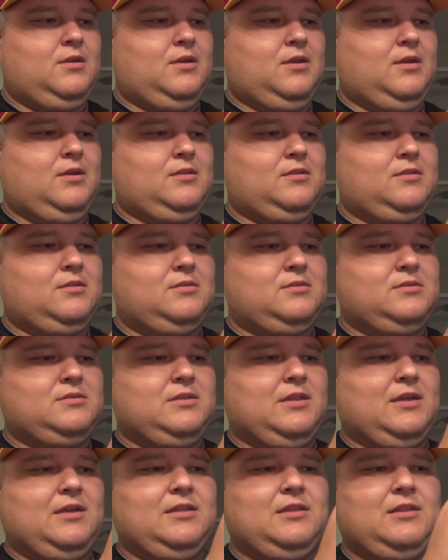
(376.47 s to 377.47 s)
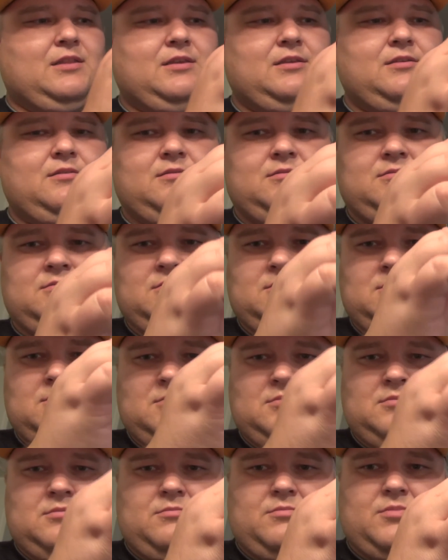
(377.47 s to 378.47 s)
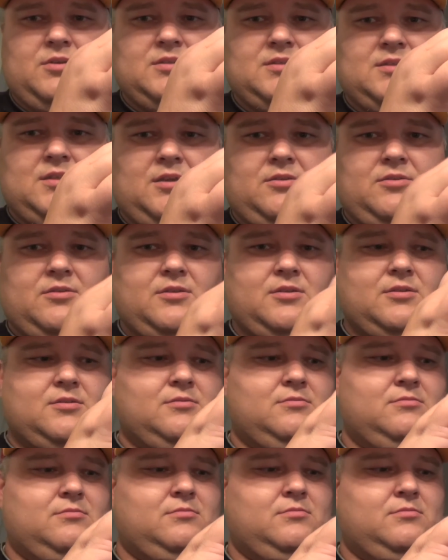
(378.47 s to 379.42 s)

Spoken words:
and slightly press down on it.